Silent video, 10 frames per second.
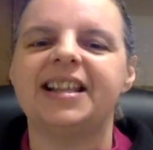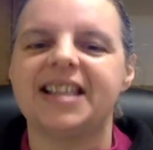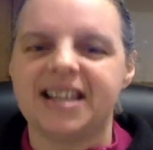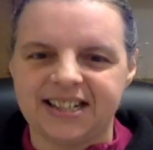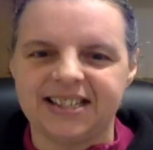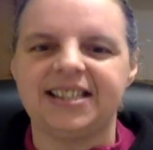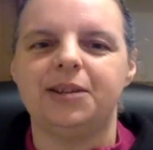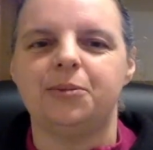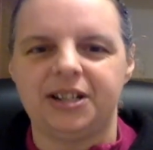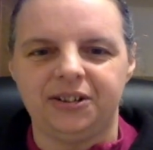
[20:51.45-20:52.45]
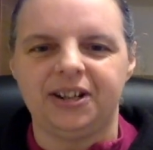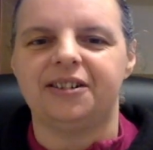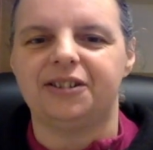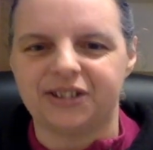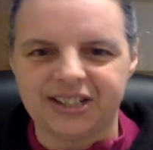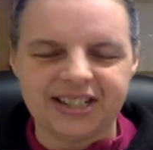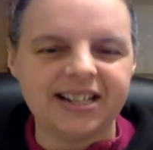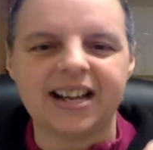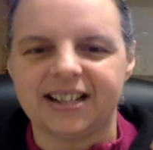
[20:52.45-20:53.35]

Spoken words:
and they can see when you get hooked in,